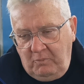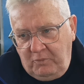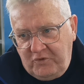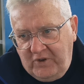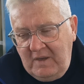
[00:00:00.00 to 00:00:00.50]

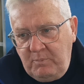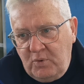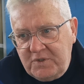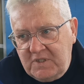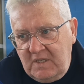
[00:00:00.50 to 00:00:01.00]

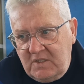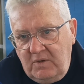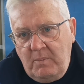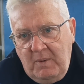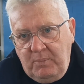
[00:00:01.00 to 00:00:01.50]
signposting is going
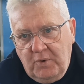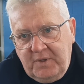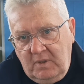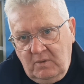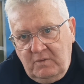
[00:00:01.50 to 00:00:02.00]
to be
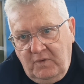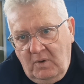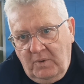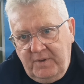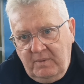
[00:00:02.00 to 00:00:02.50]
important going forward.